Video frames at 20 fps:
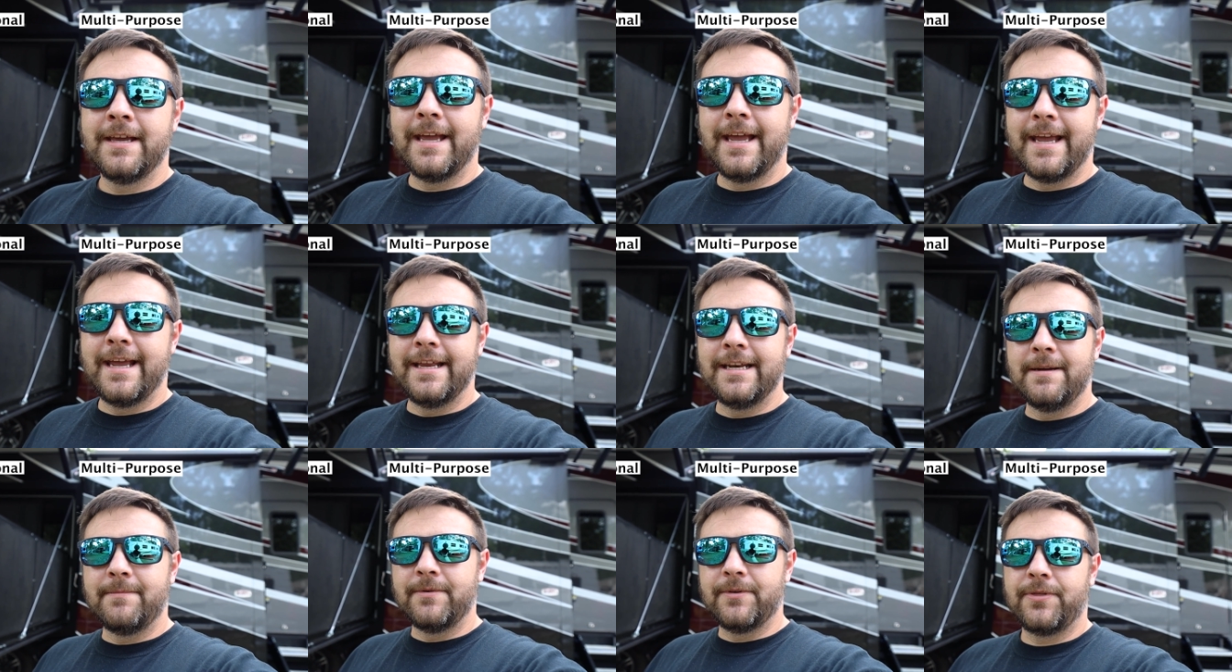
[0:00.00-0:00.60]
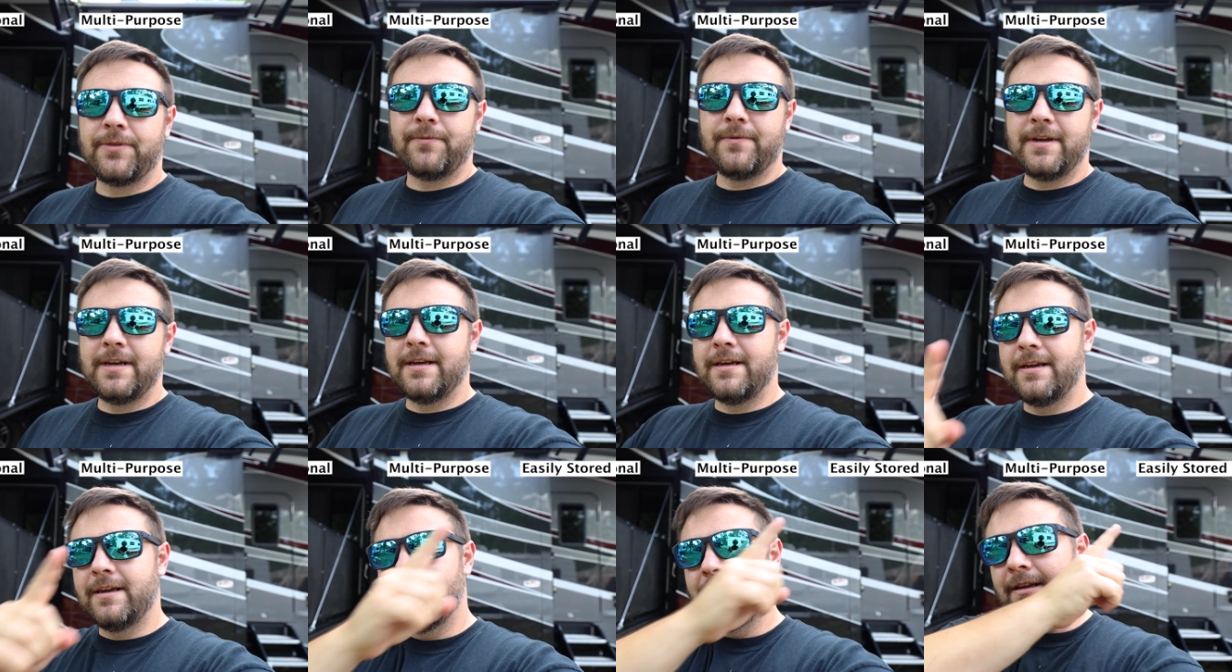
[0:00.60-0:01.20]
And number
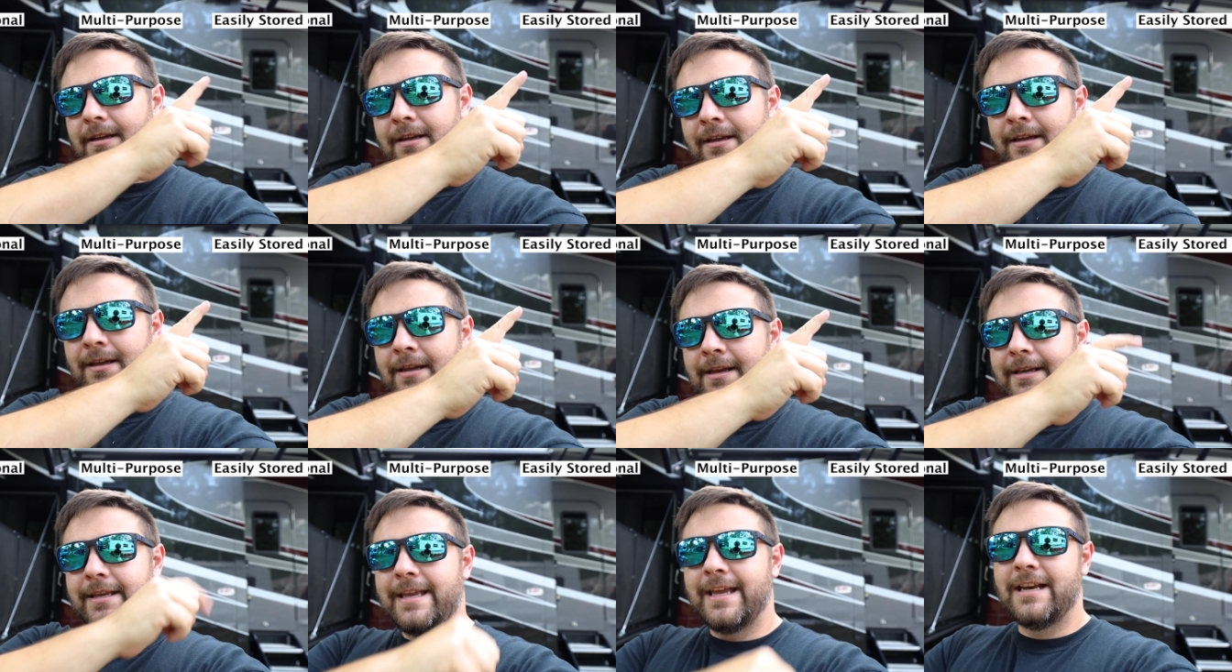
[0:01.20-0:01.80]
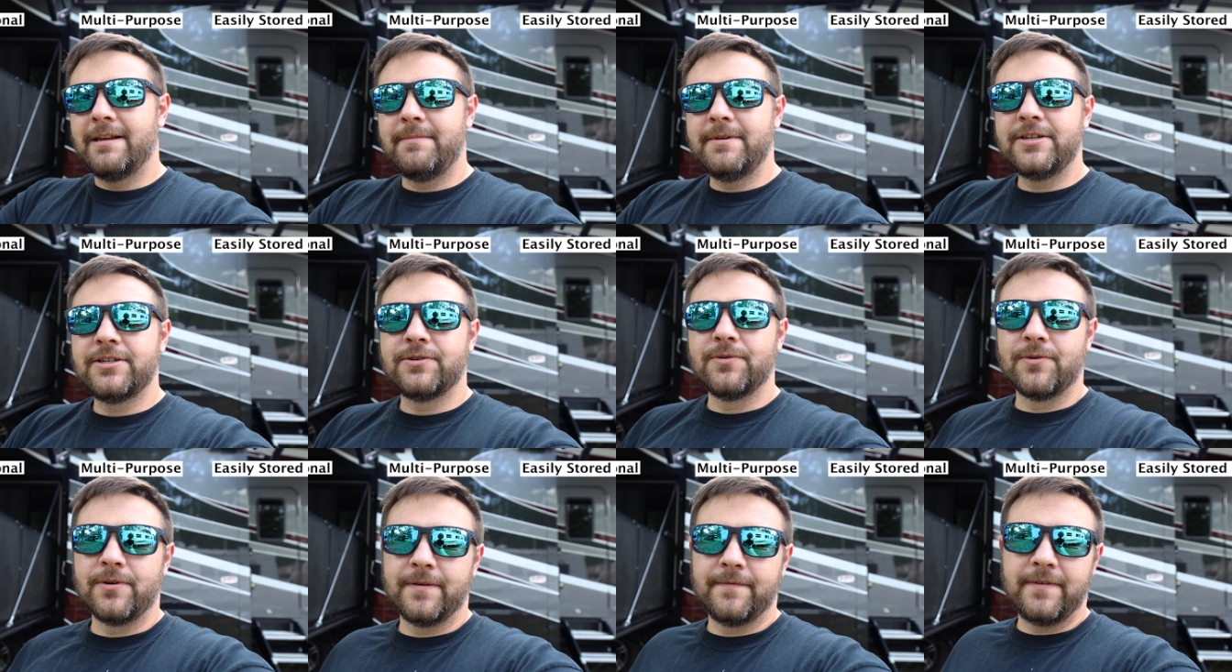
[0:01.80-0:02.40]
three, can it be
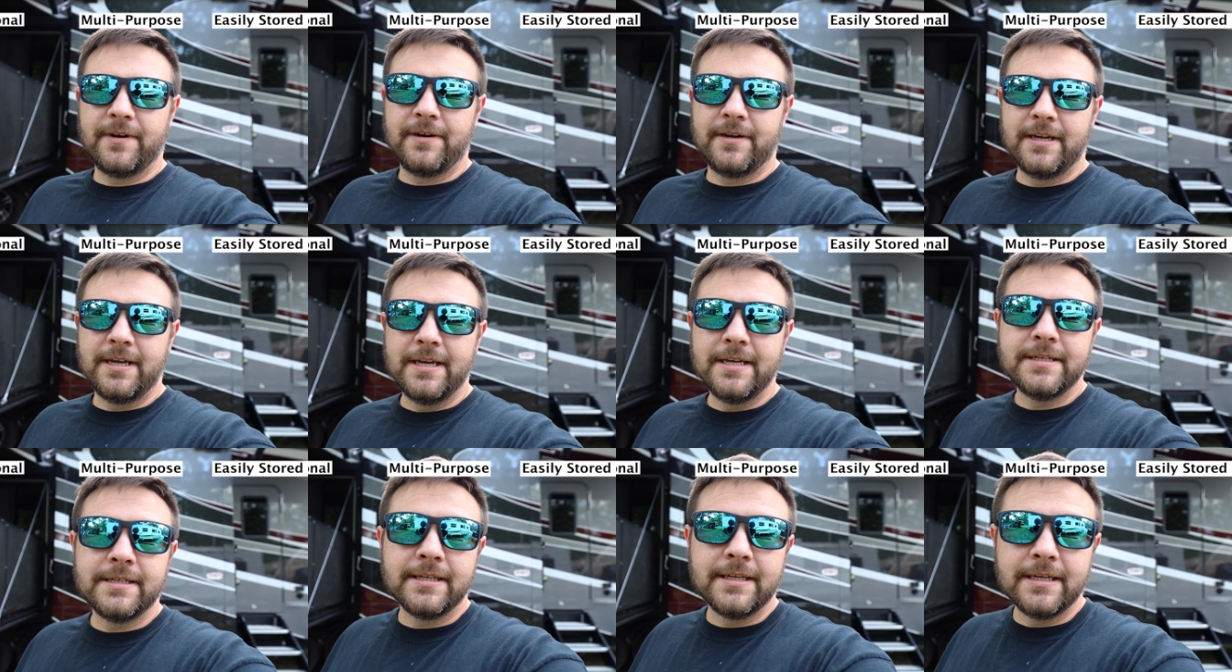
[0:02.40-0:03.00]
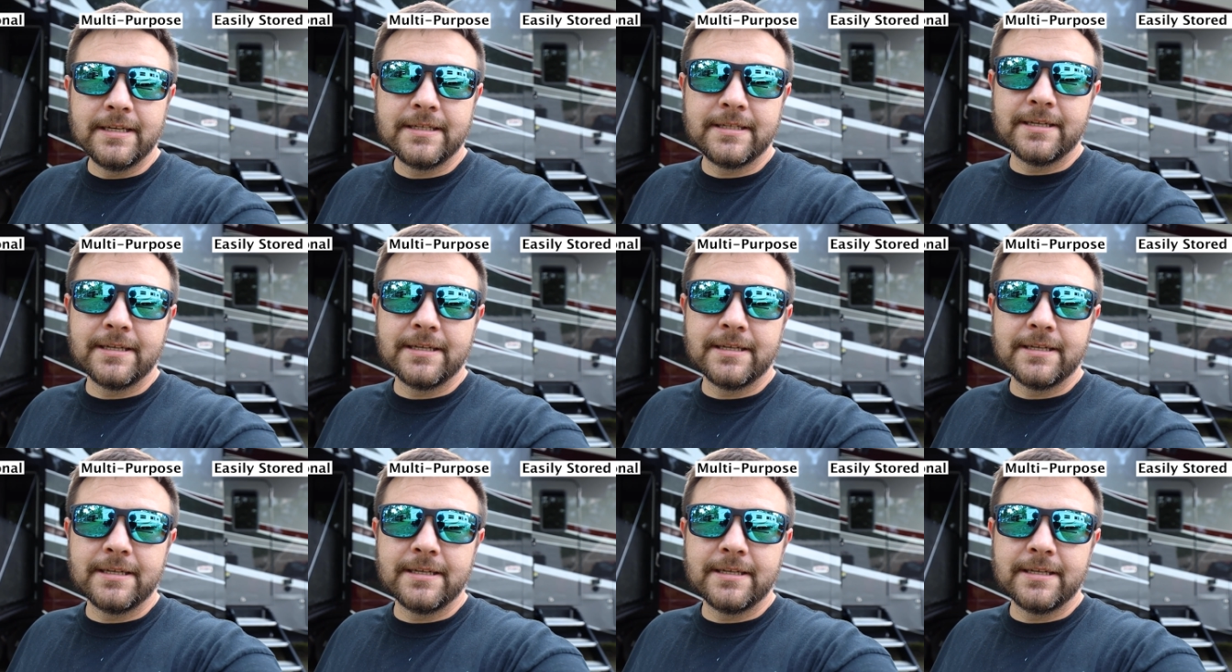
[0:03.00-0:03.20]
stored very easily?